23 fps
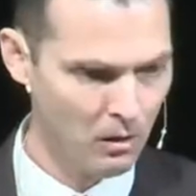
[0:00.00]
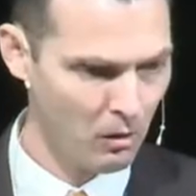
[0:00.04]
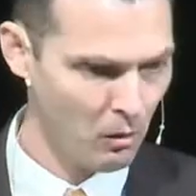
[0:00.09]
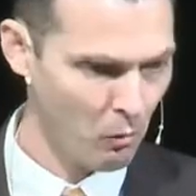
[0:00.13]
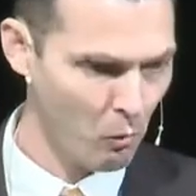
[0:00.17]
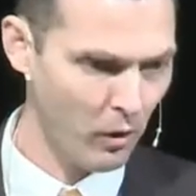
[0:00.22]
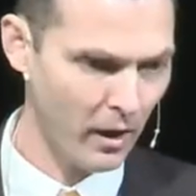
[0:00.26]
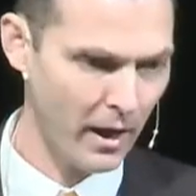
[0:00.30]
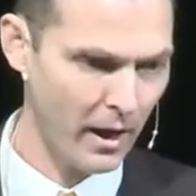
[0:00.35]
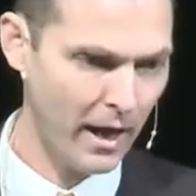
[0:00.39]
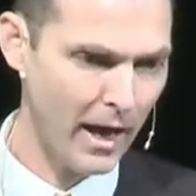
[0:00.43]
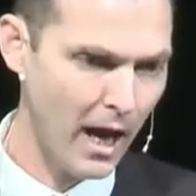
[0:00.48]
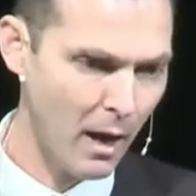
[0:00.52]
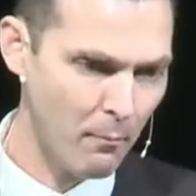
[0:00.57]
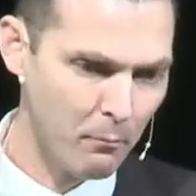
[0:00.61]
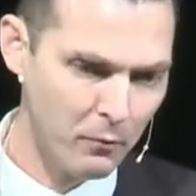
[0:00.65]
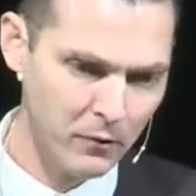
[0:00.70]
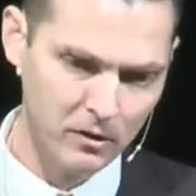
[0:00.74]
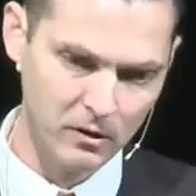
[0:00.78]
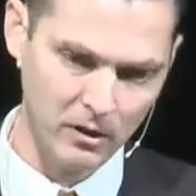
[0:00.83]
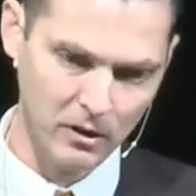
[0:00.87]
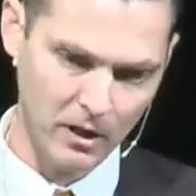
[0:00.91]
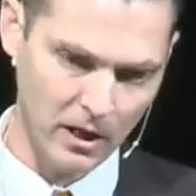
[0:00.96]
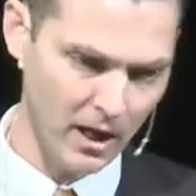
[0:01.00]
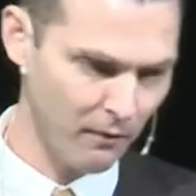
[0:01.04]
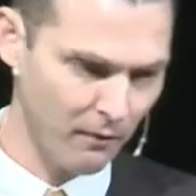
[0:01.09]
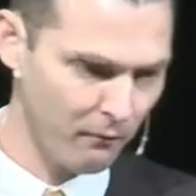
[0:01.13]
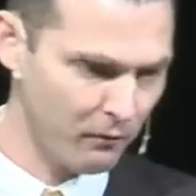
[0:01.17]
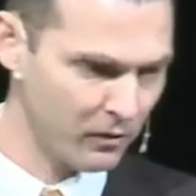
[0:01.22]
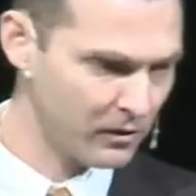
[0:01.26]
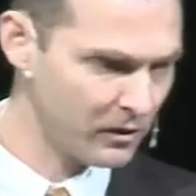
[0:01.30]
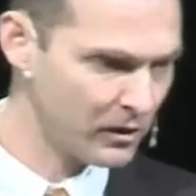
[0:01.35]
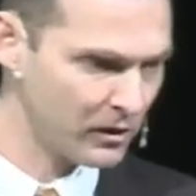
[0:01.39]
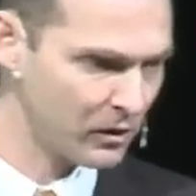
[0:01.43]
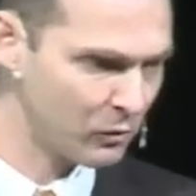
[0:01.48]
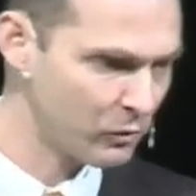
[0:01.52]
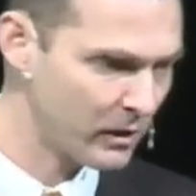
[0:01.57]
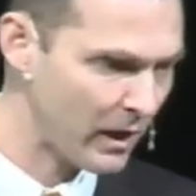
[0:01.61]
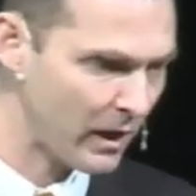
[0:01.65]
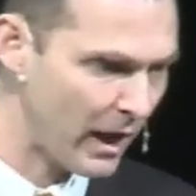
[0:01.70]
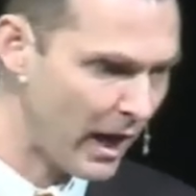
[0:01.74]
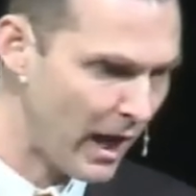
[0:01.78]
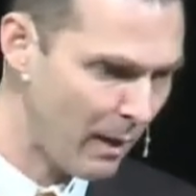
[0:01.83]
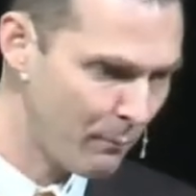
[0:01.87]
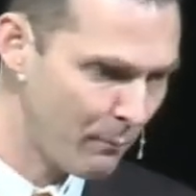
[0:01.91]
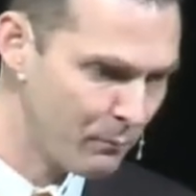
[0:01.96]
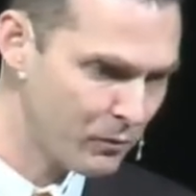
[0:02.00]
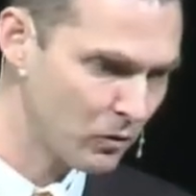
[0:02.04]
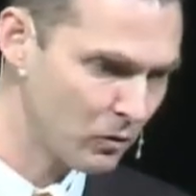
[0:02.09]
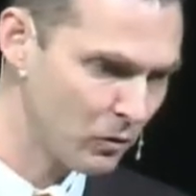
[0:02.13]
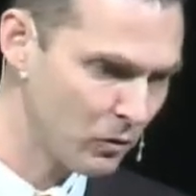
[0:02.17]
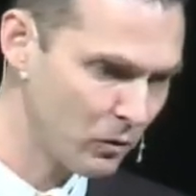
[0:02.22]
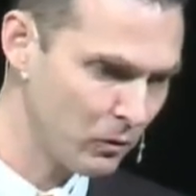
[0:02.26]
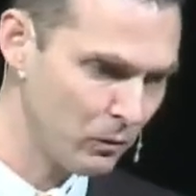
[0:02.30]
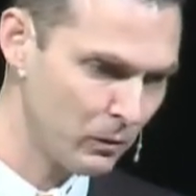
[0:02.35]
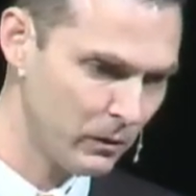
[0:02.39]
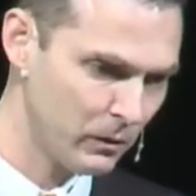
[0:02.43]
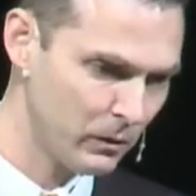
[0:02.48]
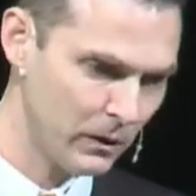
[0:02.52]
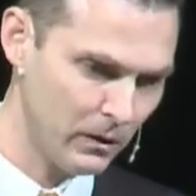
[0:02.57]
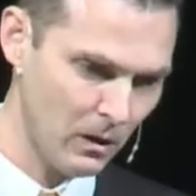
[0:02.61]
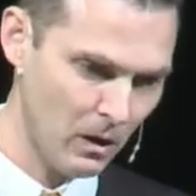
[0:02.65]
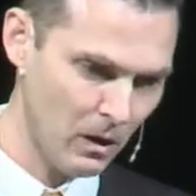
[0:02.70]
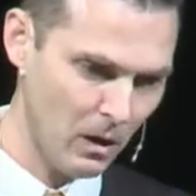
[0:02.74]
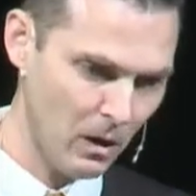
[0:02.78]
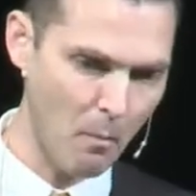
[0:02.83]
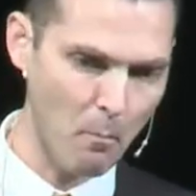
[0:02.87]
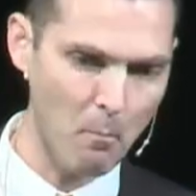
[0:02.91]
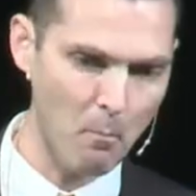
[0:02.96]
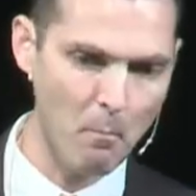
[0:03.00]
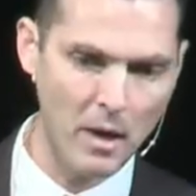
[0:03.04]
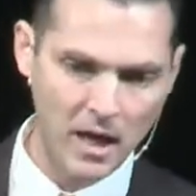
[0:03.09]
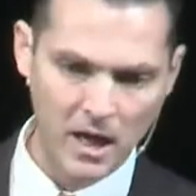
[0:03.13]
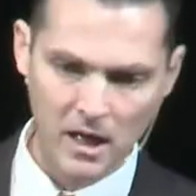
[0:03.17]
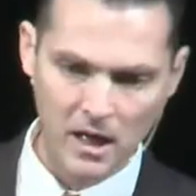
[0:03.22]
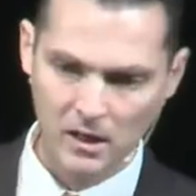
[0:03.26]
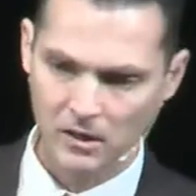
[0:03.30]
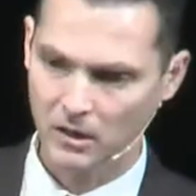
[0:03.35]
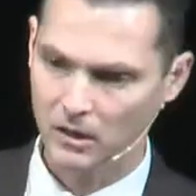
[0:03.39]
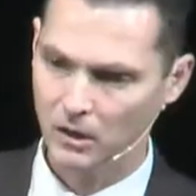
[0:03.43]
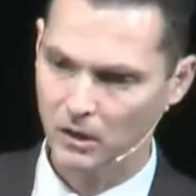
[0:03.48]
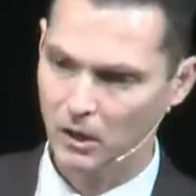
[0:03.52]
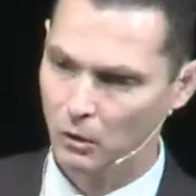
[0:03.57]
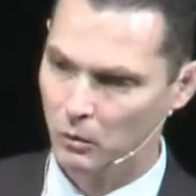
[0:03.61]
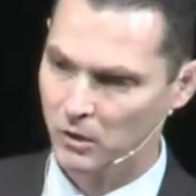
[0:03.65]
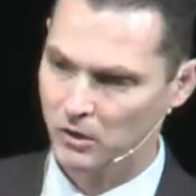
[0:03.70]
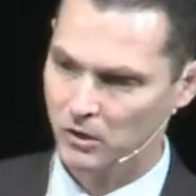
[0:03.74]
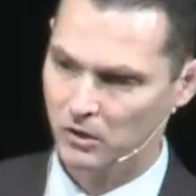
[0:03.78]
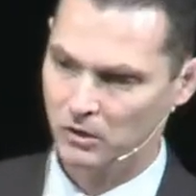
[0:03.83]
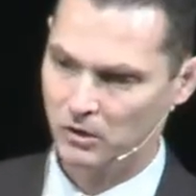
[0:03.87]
what happened in Ephesus was absolutely amazing. There was an